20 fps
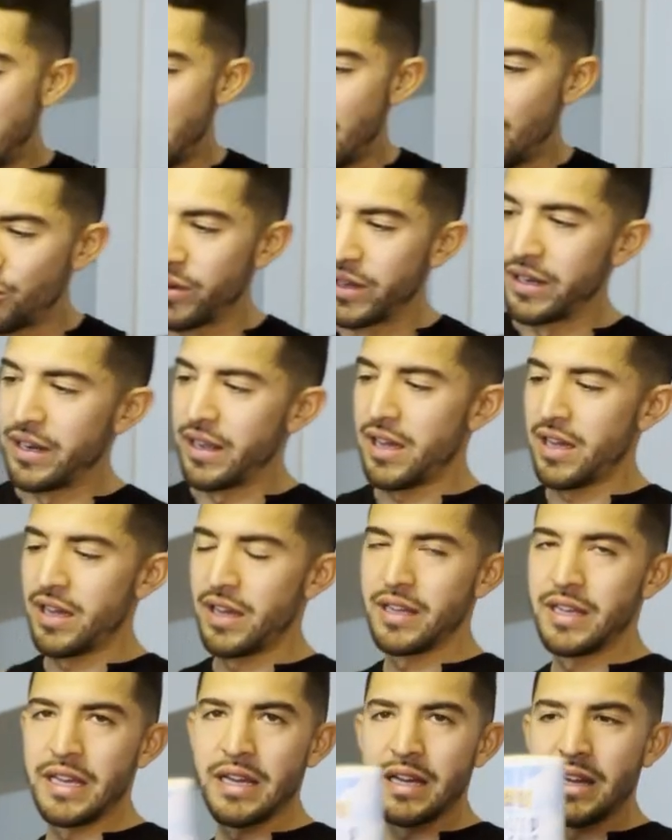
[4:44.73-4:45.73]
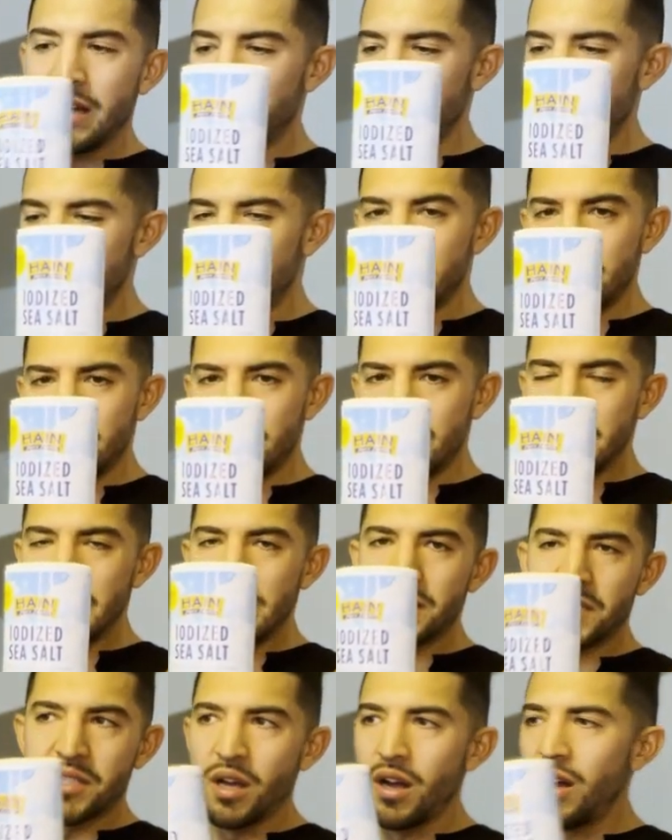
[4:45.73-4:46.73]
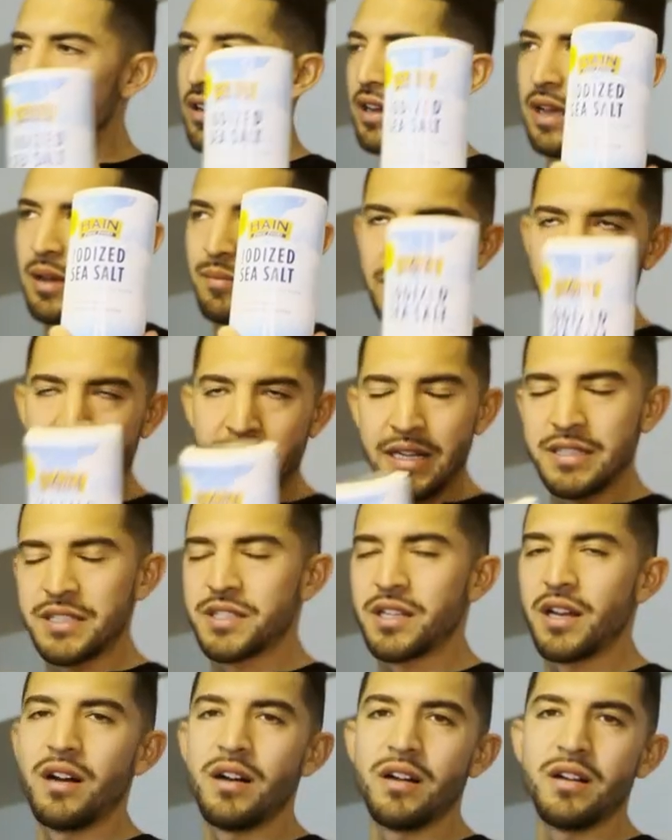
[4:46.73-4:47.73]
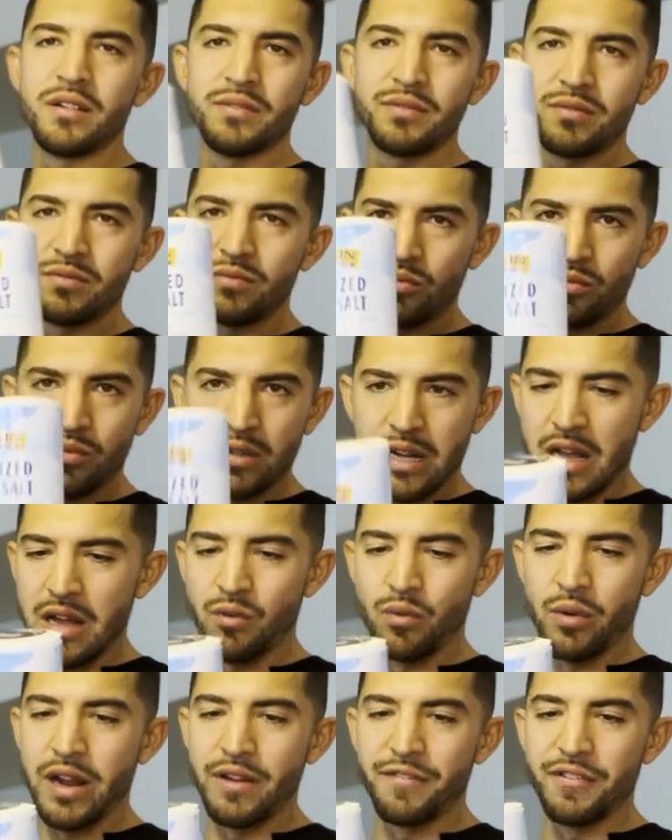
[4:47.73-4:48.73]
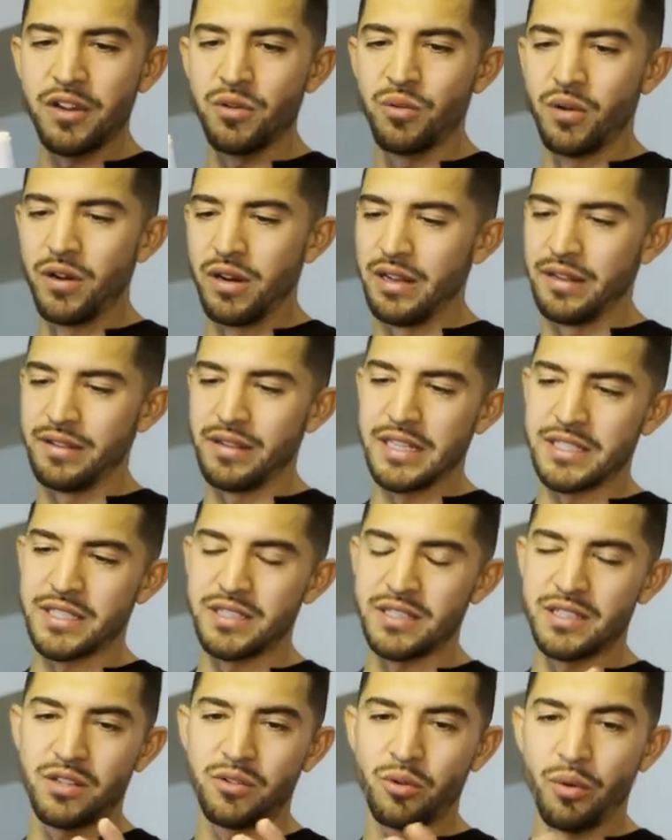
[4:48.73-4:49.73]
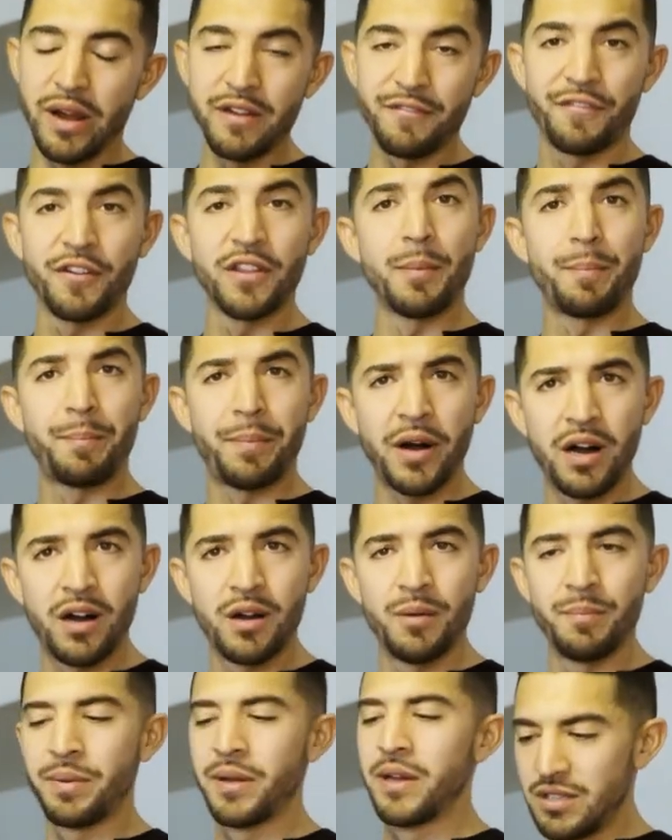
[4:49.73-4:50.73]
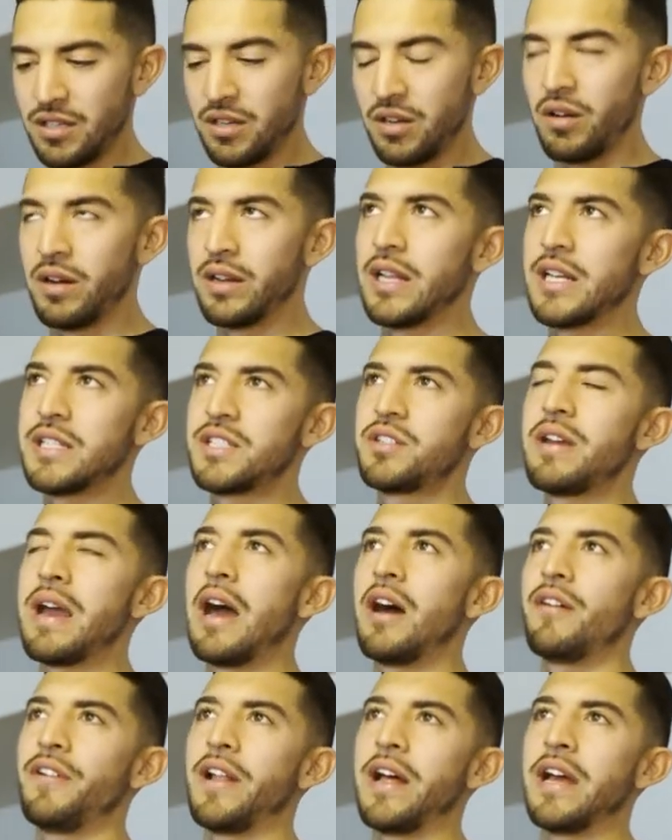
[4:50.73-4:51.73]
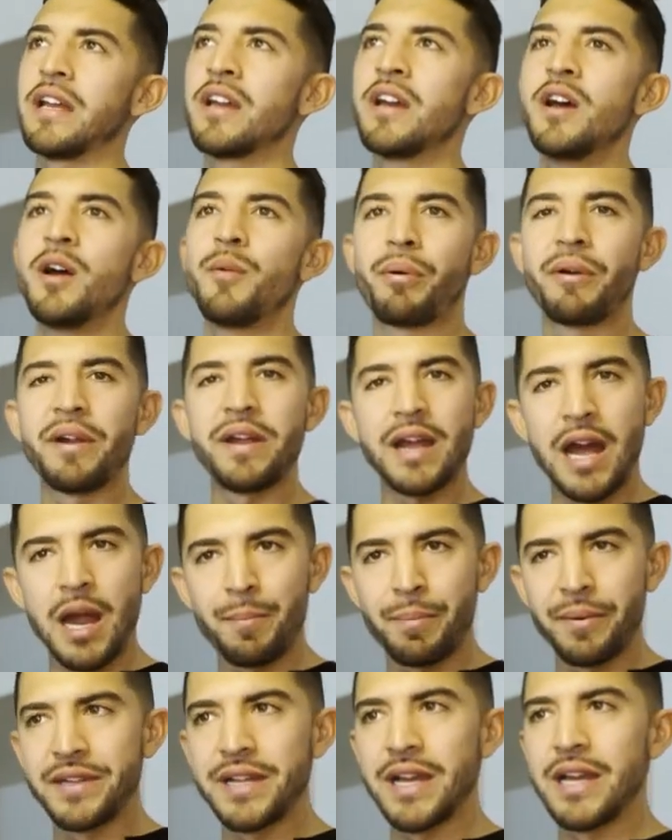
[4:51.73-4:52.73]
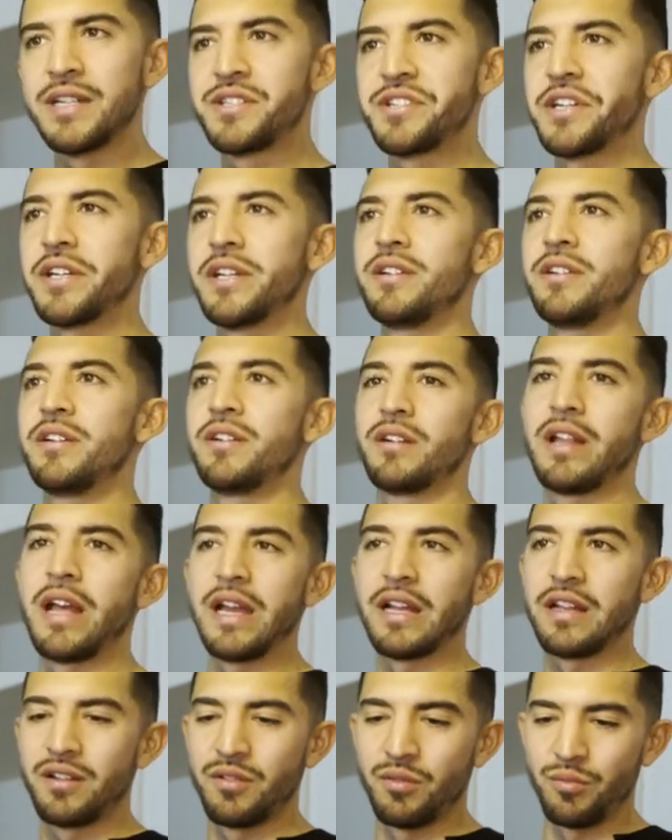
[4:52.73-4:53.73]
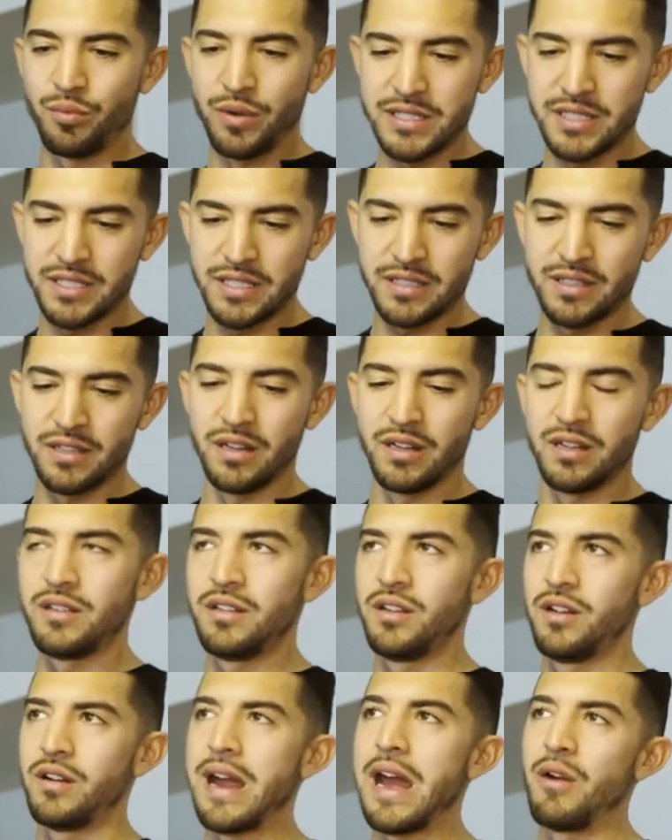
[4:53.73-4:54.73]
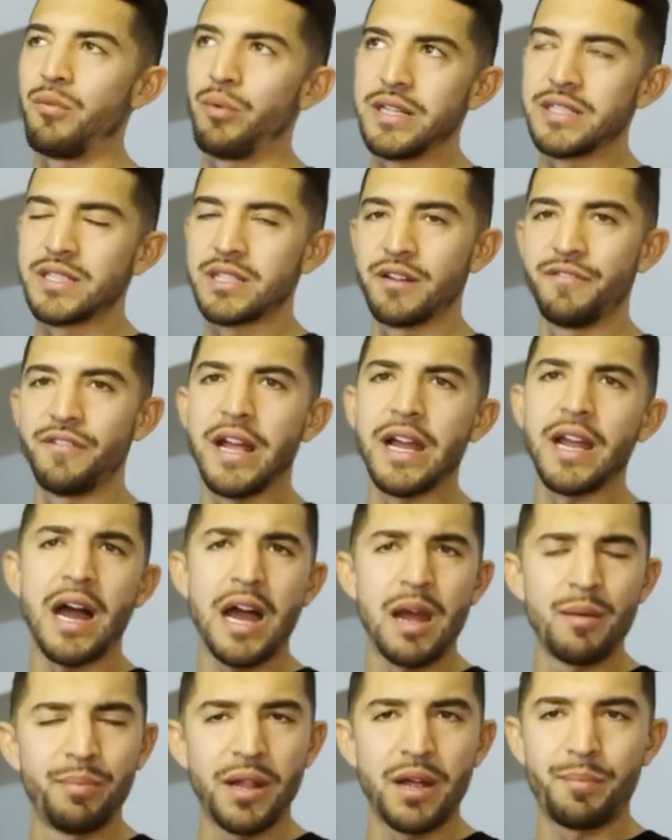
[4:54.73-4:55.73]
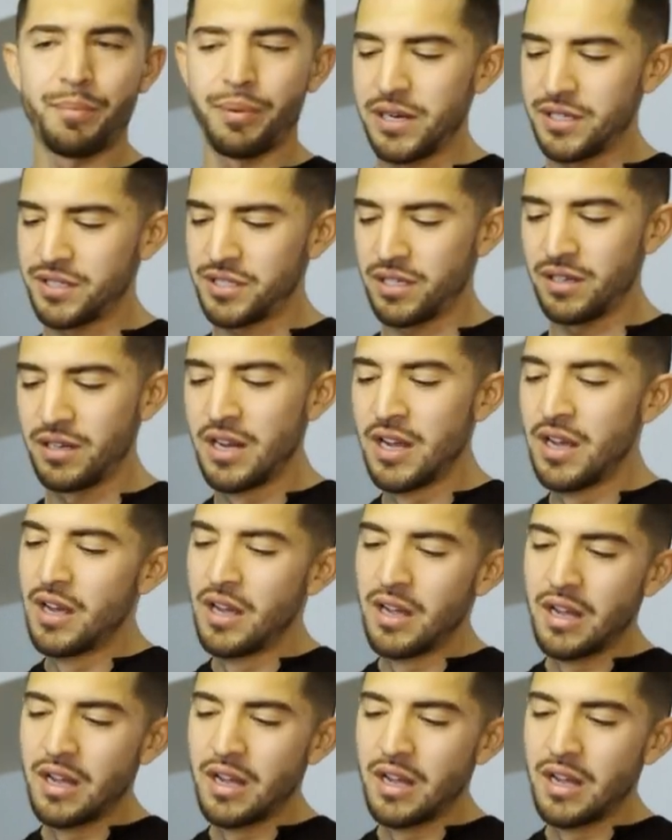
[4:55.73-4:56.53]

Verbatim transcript: I would get sea salt, Himalayan salt, whatever you want. This is great for the pump. You know, unless you have like pre-hypertension, you're like risk, you're at risk of like high blood pressure.